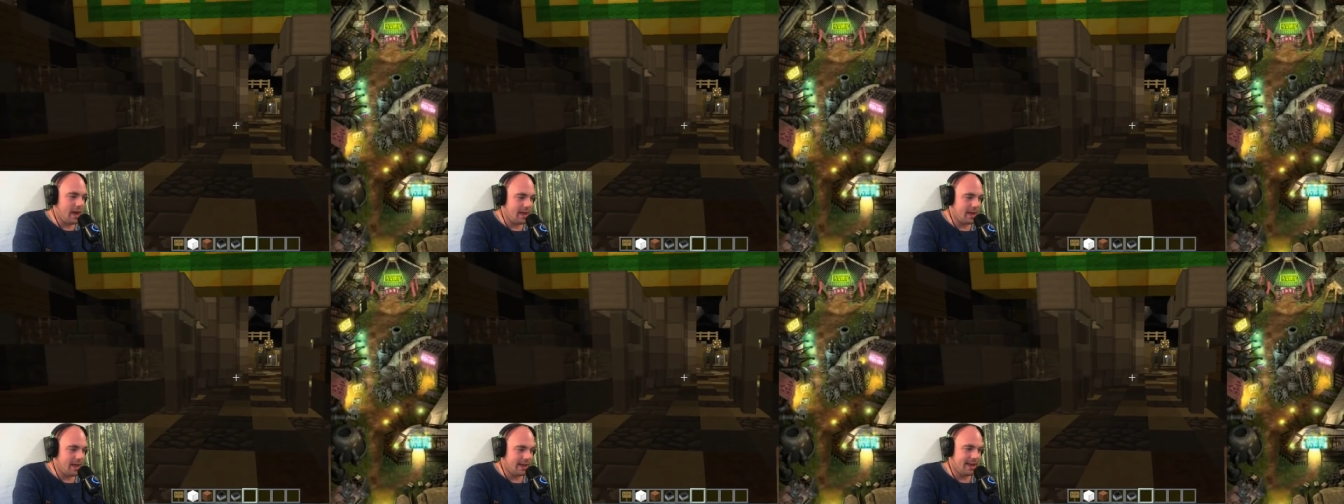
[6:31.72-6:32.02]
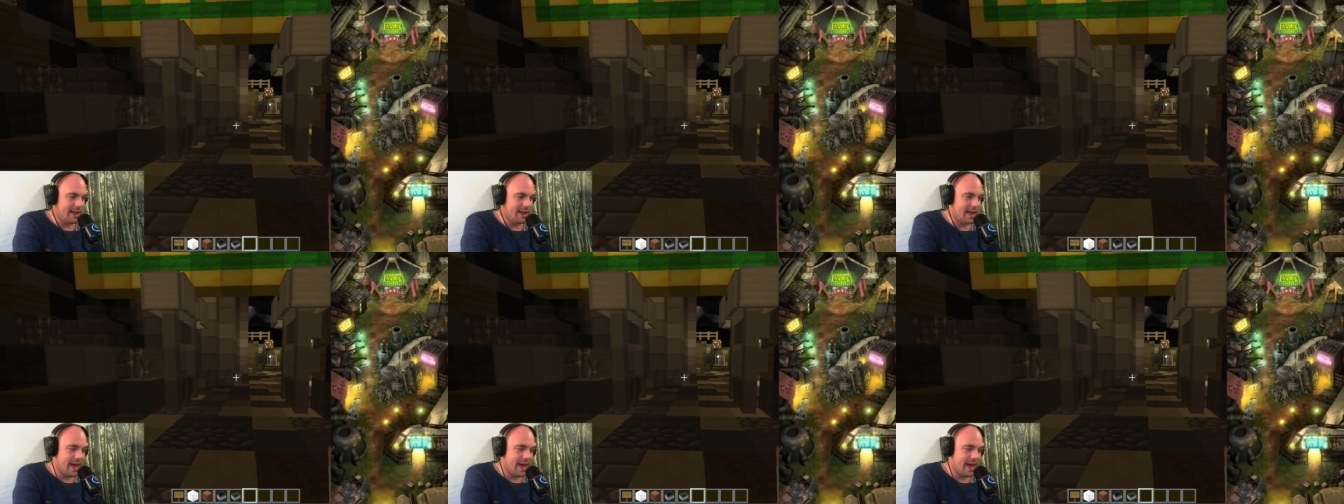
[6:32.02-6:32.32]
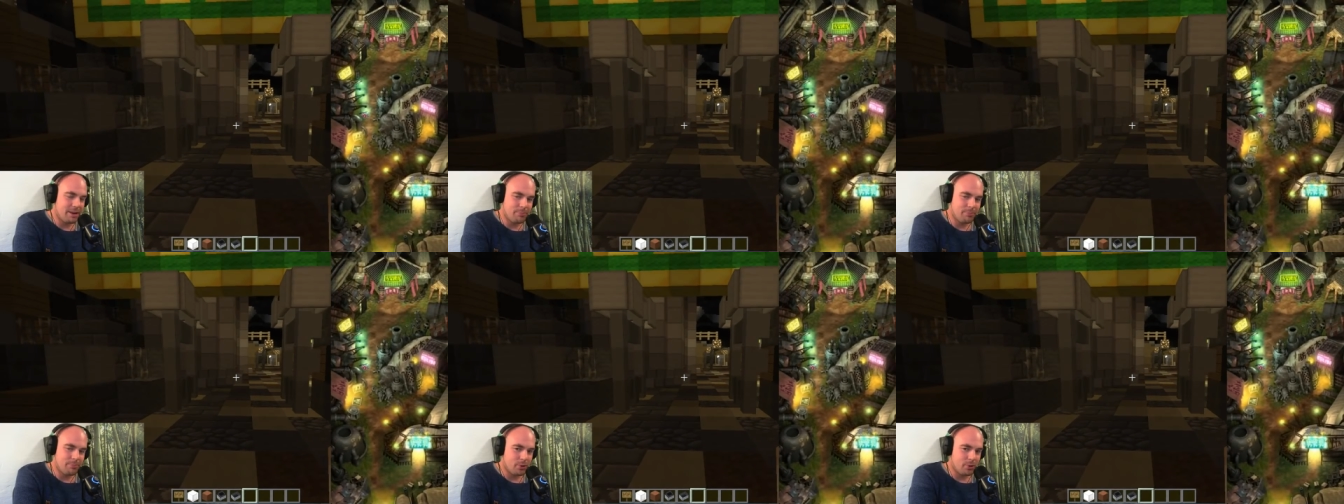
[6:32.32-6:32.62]

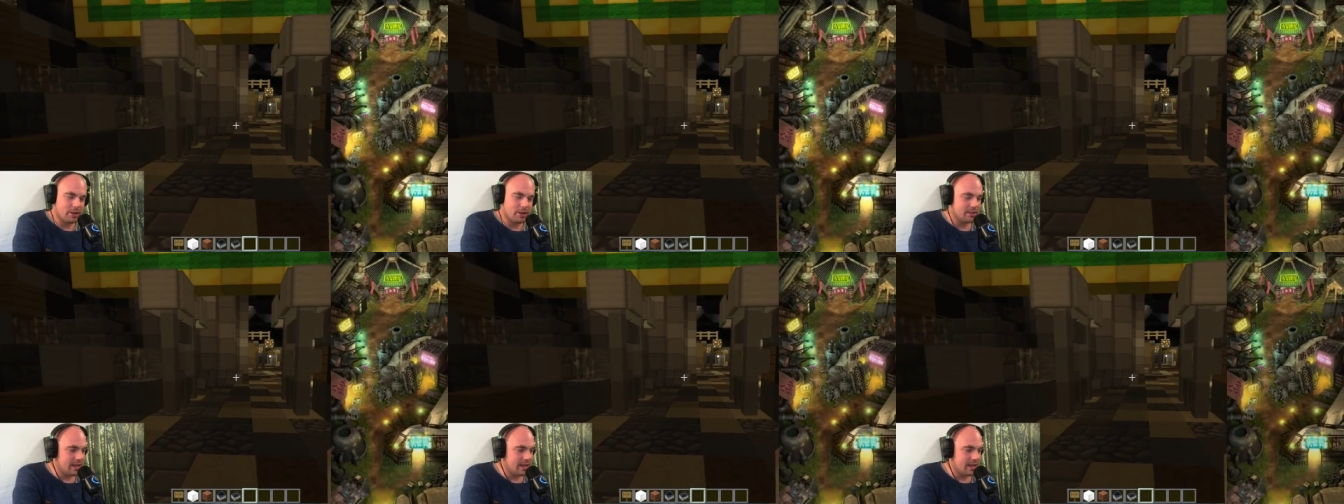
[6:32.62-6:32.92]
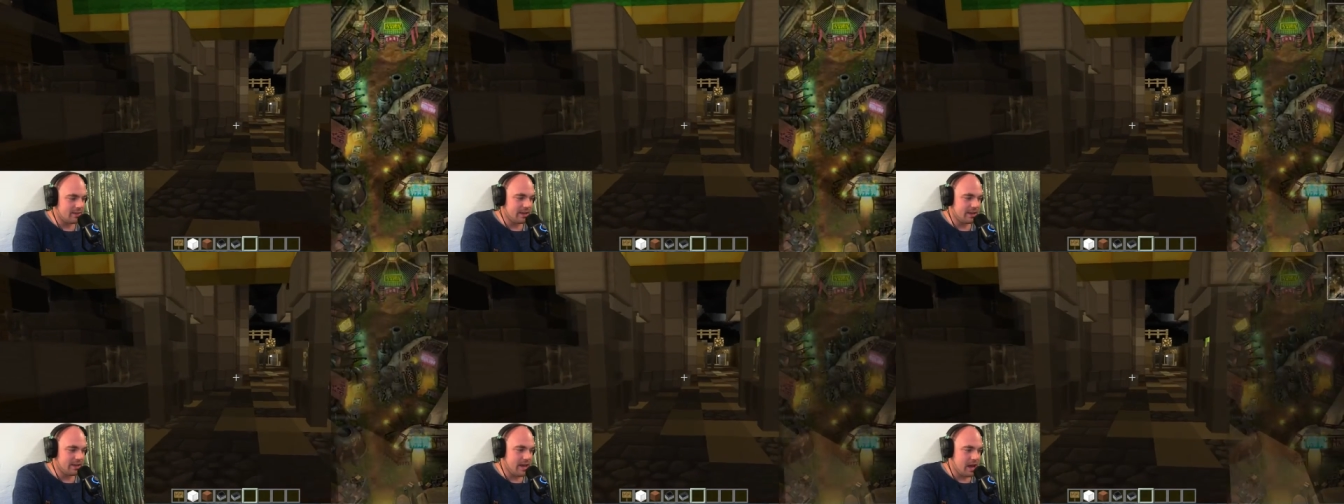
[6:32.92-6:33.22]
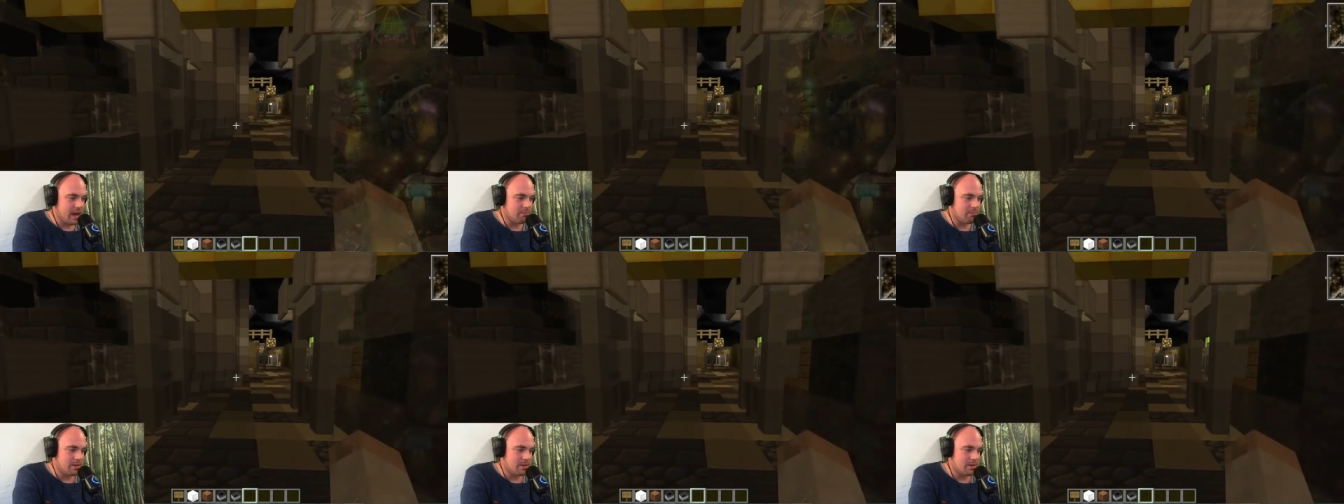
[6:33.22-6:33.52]
at a point in the
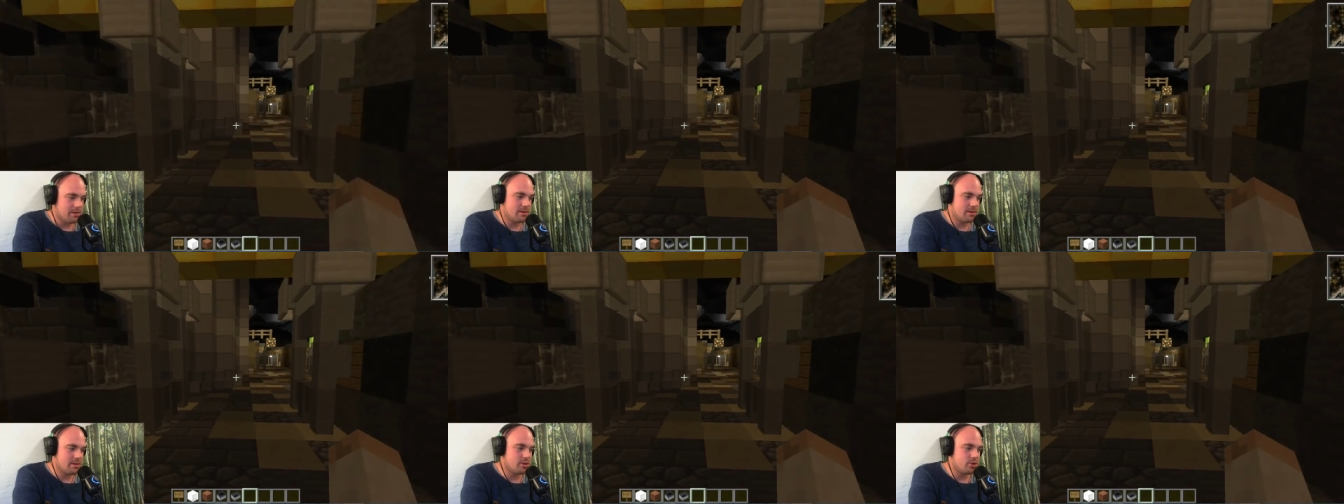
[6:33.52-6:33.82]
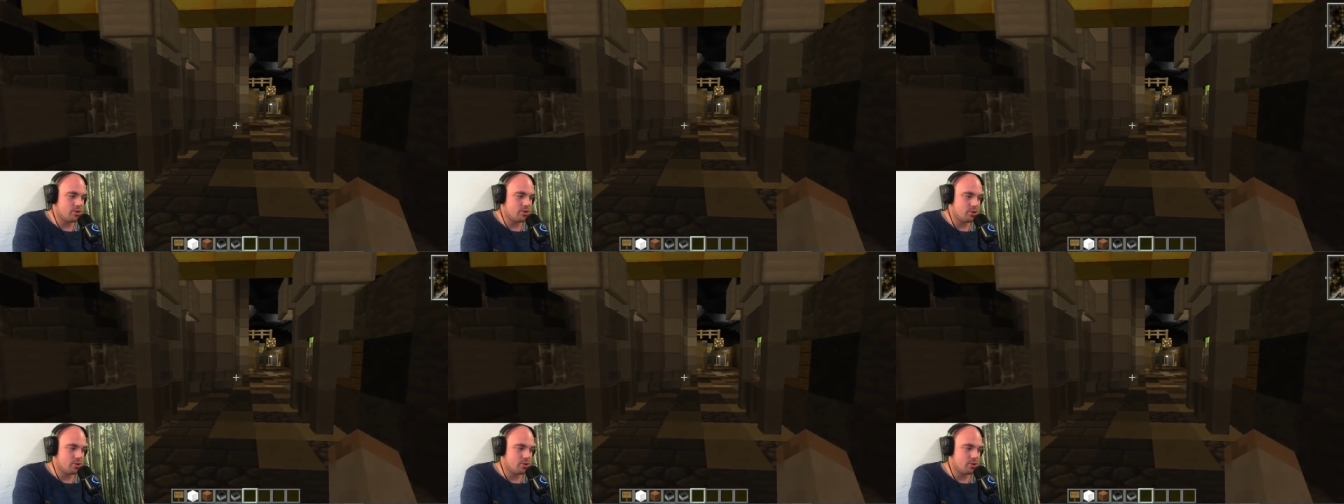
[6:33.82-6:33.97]
game,